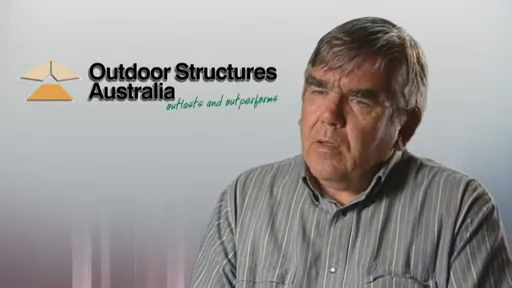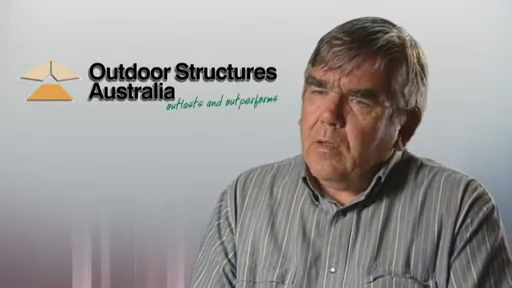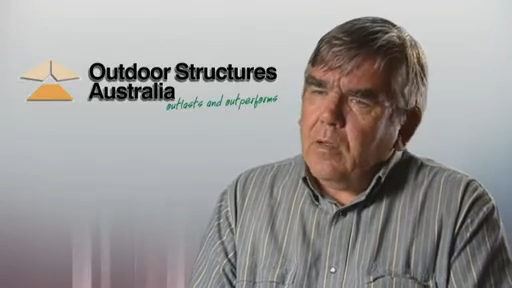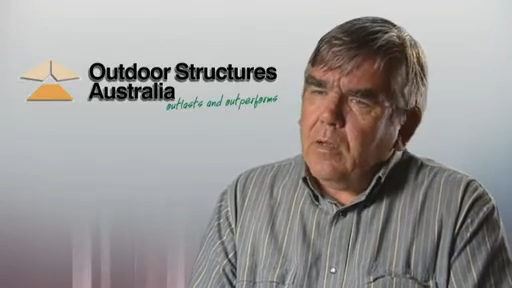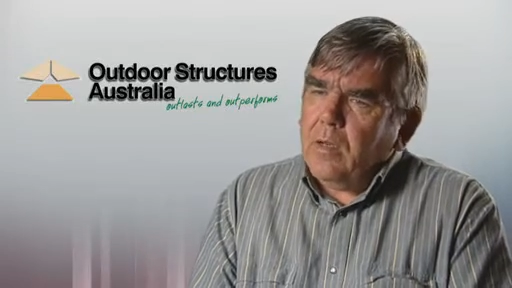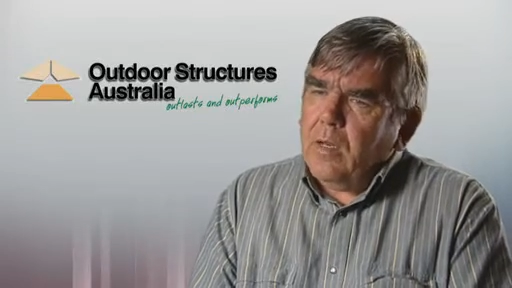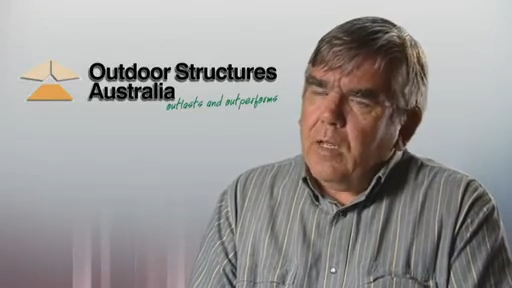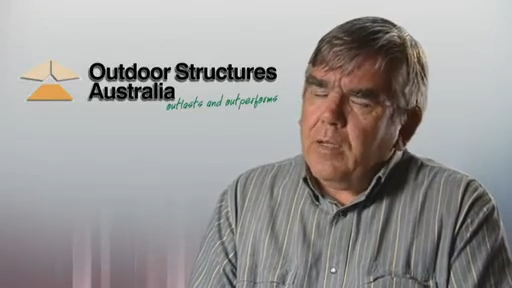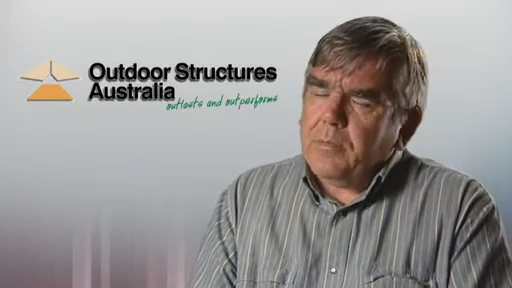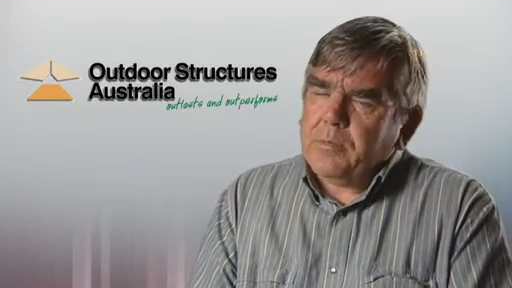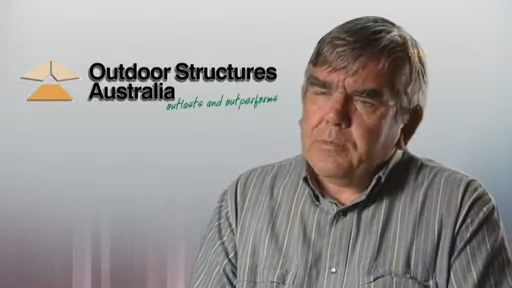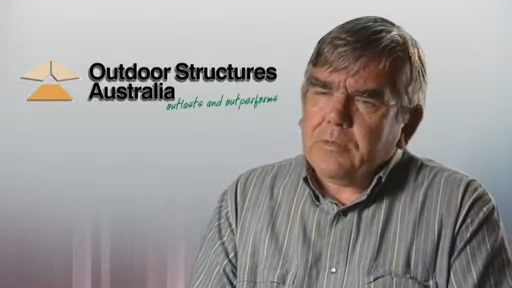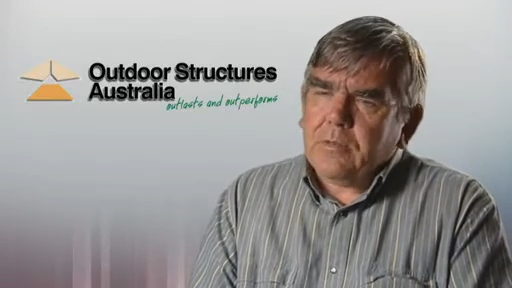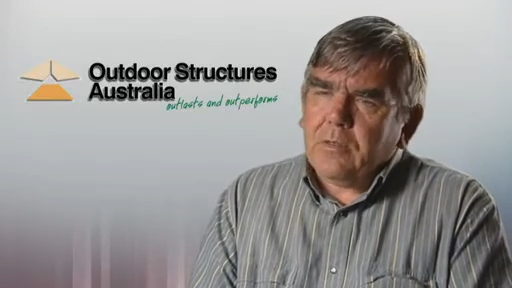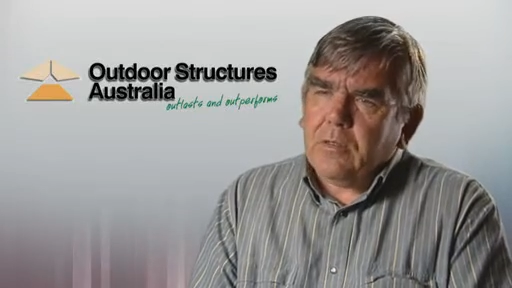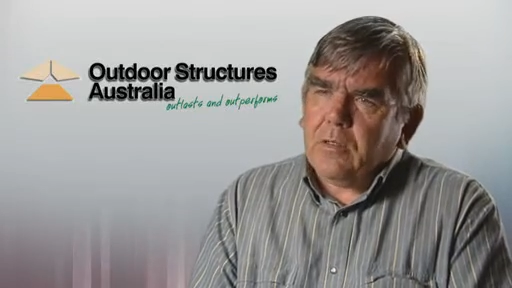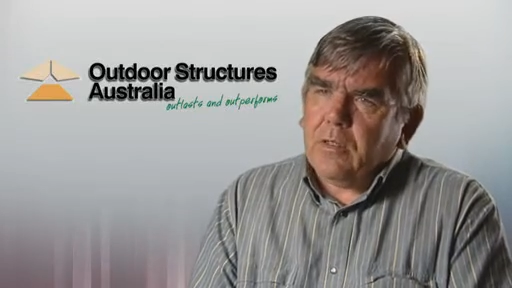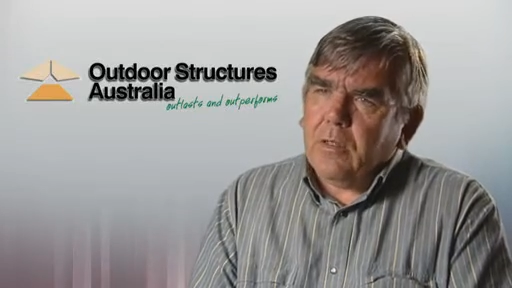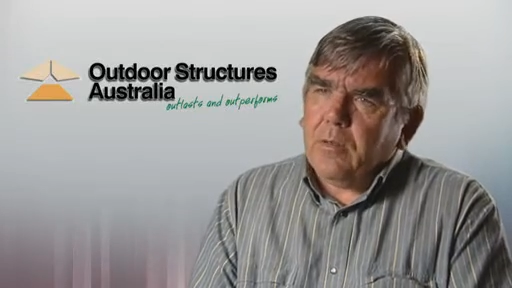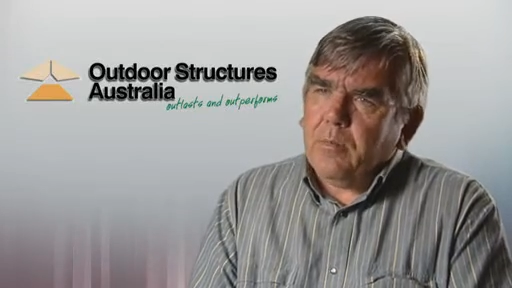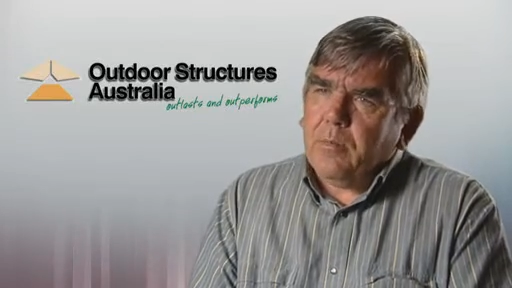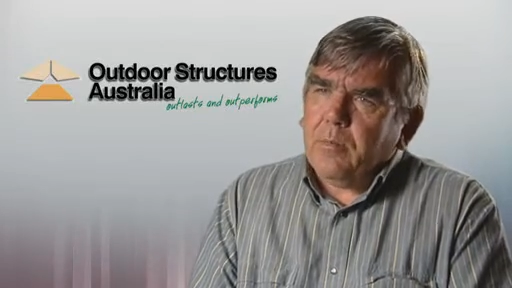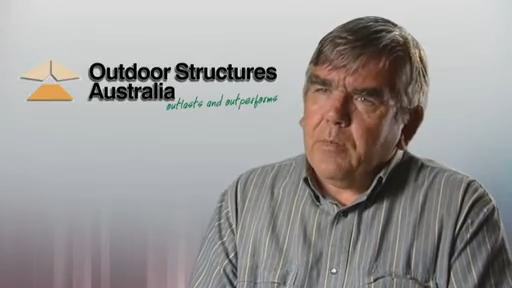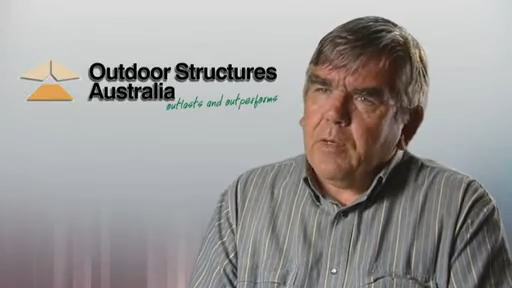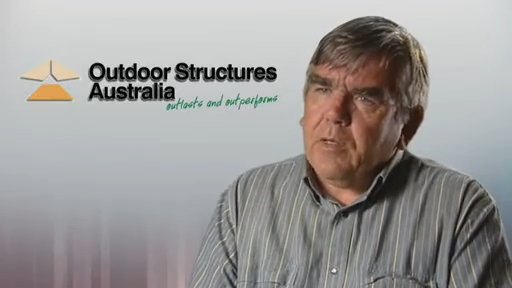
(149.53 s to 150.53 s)
An
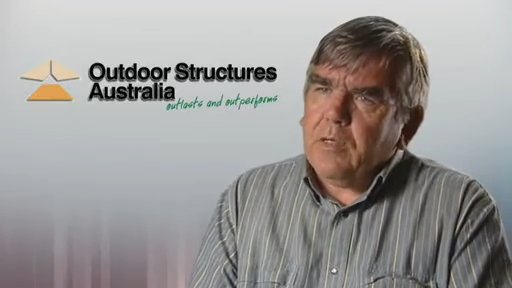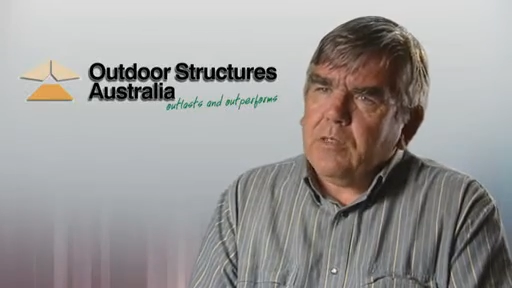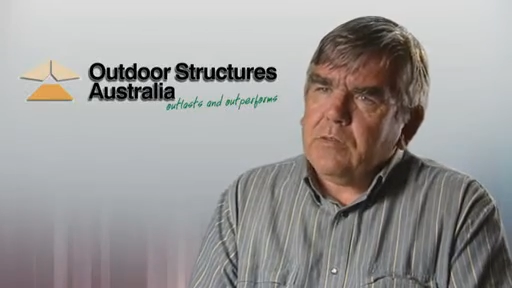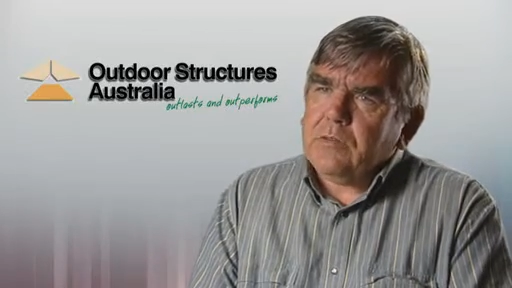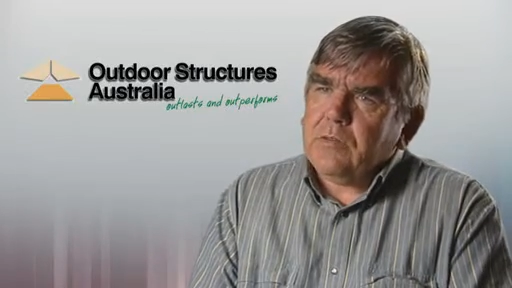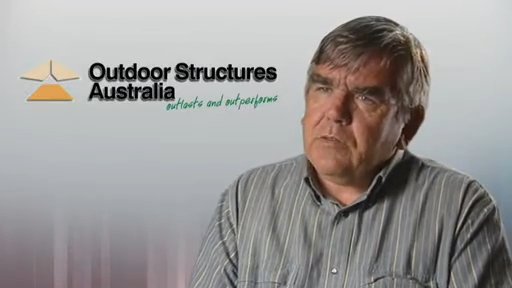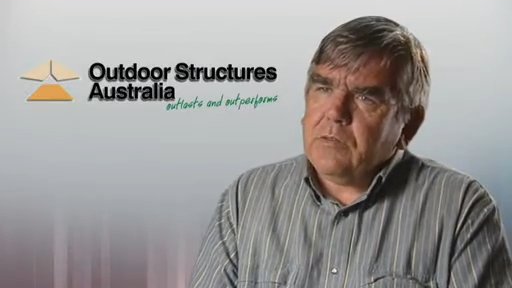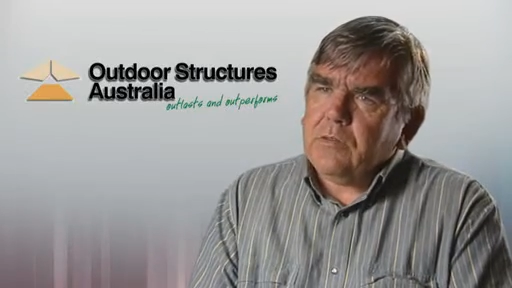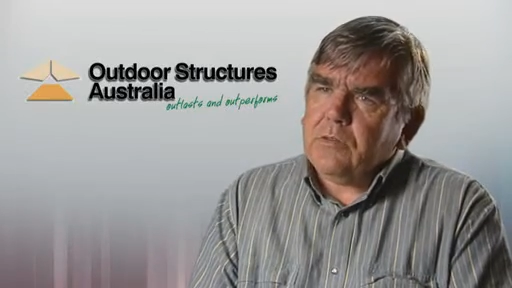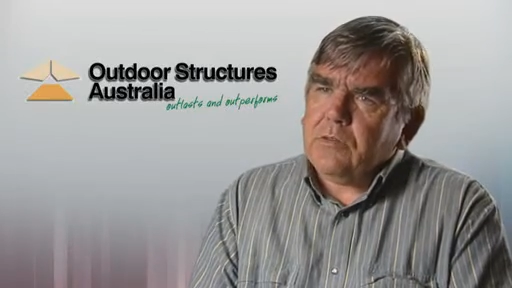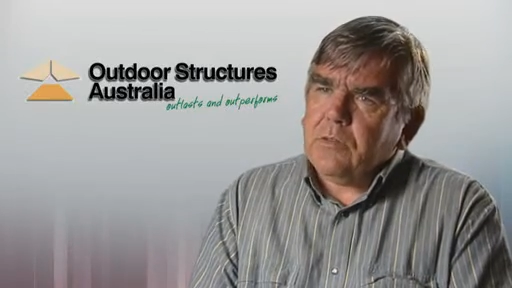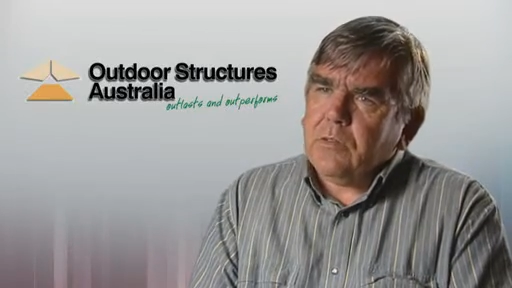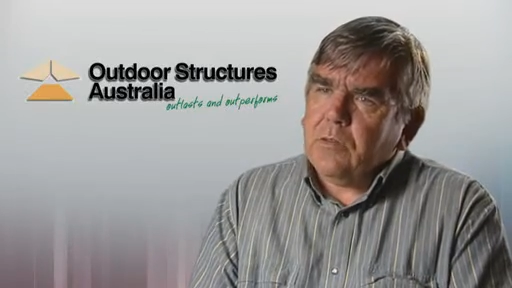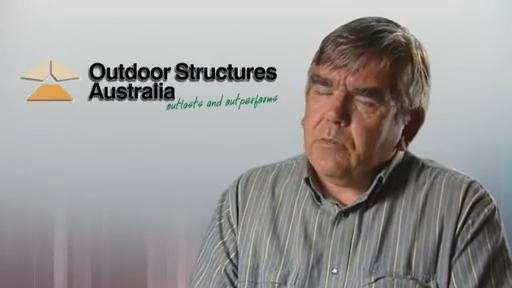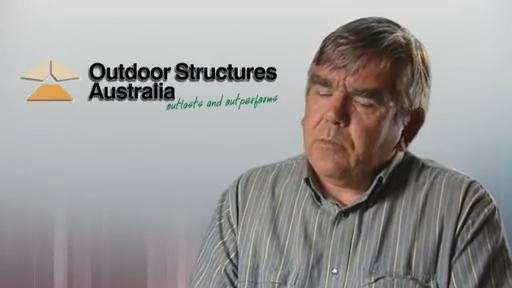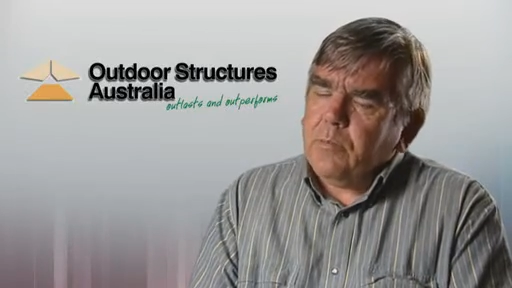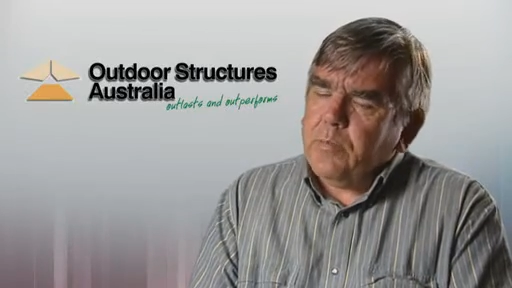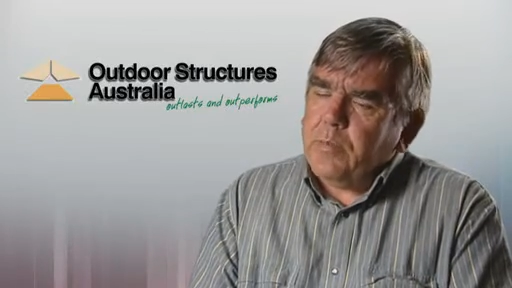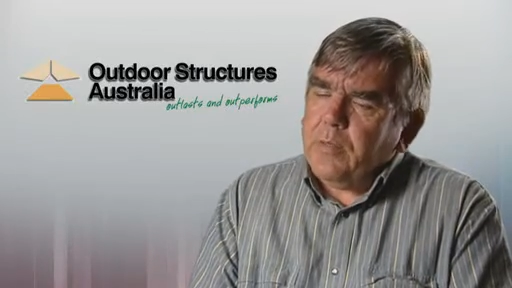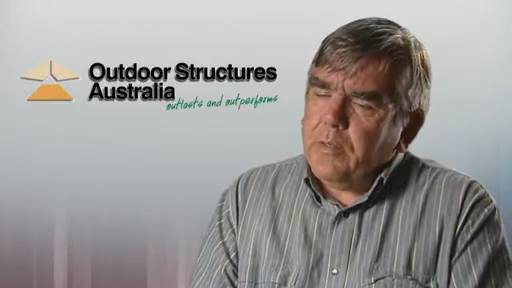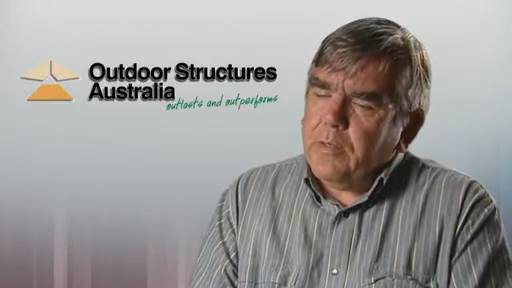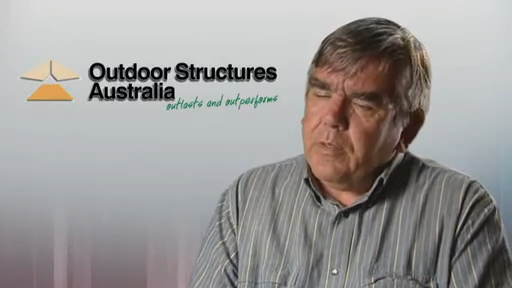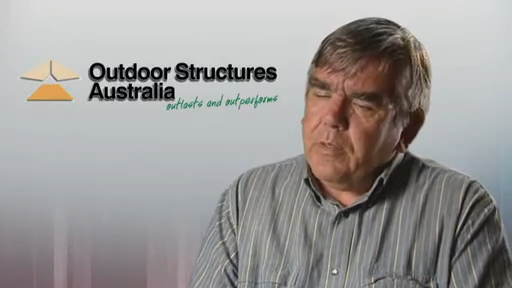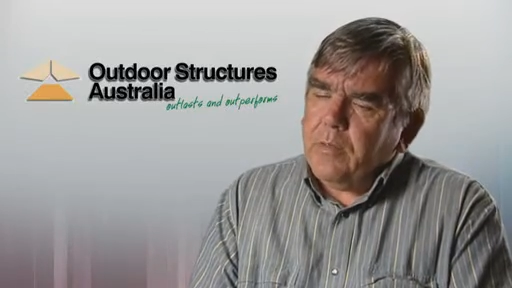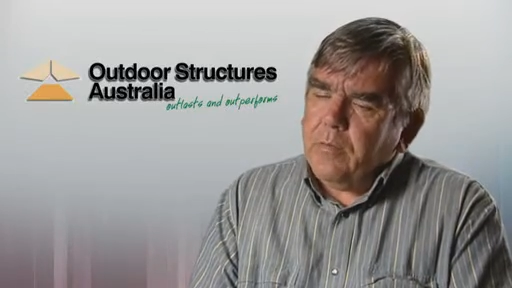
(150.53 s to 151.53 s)
absolutely amazing
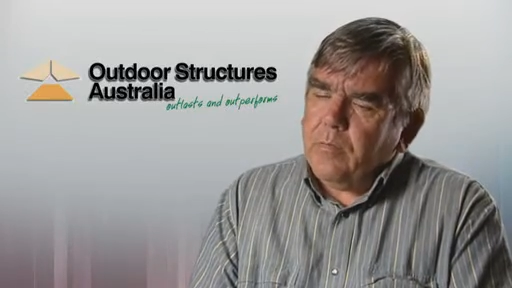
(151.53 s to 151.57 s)
job.